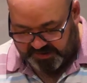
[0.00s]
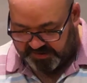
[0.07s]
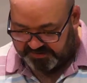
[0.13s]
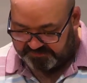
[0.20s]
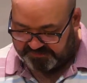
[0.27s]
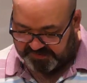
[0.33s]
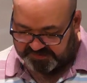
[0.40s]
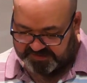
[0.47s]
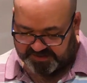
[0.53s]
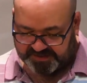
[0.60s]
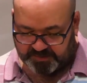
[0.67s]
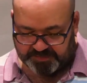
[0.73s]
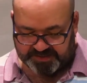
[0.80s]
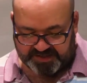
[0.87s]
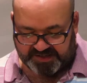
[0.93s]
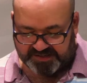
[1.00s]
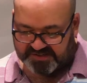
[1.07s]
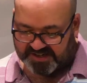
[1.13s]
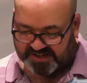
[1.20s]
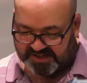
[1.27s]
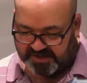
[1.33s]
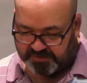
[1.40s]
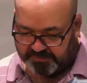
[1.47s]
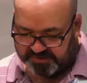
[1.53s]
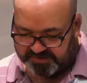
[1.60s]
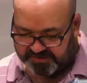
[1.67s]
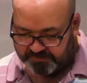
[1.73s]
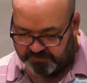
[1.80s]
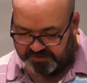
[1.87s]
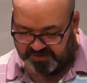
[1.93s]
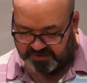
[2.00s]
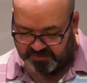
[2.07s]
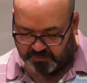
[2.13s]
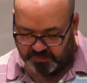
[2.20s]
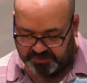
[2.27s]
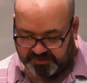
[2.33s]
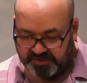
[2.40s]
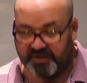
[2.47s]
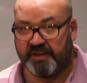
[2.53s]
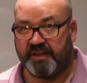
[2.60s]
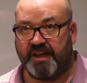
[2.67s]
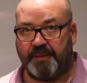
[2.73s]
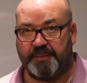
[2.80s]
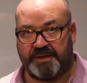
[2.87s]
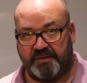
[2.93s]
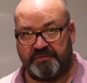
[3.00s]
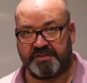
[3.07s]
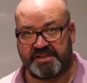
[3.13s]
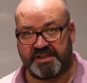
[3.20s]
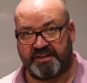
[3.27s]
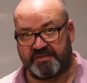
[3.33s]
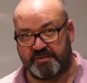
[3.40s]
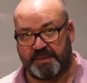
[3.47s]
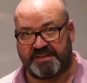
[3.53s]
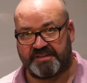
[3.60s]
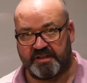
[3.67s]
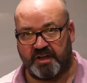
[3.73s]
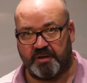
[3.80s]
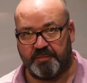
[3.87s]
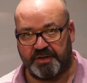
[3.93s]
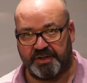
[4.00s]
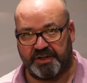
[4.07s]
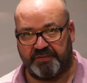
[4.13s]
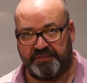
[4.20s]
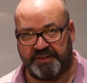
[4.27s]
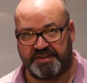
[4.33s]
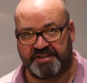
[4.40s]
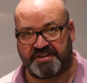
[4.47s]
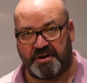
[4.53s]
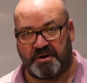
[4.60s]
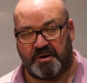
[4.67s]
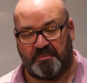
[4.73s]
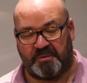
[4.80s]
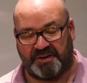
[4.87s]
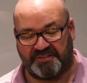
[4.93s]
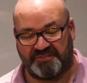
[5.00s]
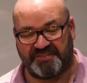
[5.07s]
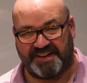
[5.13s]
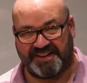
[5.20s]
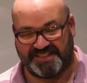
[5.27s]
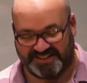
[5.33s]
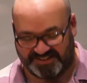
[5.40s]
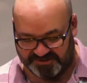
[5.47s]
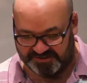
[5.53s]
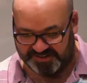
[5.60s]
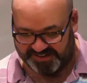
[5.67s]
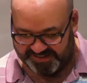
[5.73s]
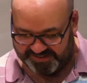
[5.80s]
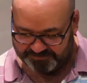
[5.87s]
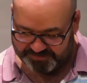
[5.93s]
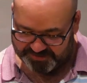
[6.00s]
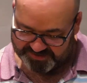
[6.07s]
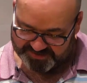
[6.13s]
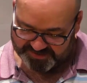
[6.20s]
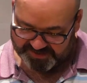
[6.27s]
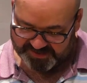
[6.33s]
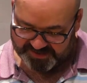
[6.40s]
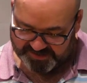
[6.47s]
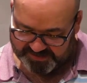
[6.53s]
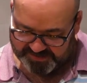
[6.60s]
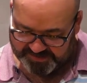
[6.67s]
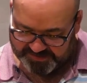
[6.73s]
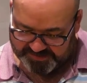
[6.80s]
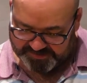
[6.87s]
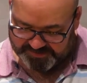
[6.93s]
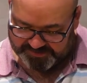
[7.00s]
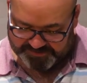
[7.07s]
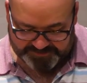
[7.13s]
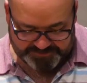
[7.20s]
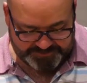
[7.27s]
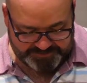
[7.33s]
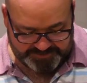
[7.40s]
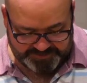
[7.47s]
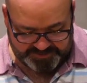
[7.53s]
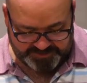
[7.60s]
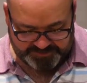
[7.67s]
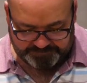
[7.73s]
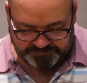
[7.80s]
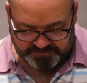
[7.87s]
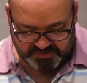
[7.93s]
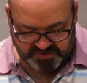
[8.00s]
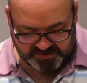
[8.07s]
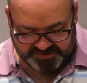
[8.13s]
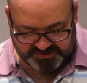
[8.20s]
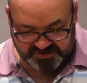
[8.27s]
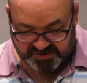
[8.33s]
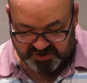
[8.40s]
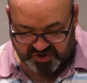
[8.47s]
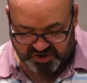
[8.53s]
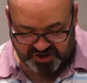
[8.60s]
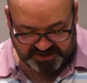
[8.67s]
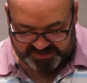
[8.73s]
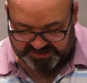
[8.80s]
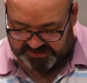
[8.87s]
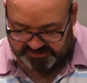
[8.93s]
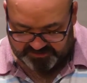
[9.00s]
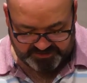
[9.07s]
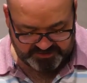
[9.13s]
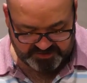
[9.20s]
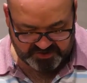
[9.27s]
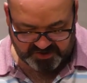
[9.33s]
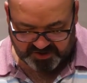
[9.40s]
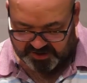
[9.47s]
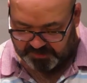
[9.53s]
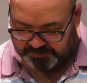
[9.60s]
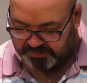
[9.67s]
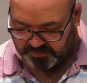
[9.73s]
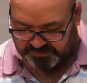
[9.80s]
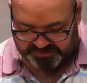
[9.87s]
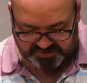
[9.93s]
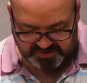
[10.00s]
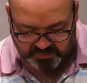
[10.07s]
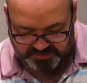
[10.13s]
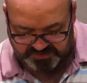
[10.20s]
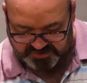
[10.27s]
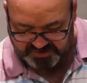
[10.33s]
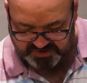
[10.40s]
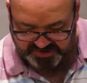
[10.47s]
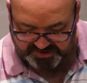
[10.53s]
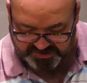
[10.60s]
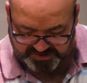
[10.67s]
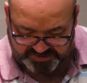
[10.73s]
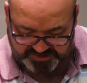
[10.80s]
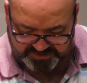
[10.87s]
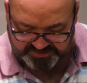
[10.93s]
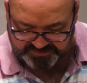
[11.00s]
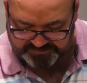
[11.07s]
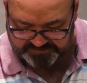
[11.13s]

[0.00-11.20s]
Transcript: It felt a little bit less accurate with the other one. I mean, obviously I've spent a lot of money on this, so I want to find the good in it, but yeah. So that's a chili. Let's put that to one side.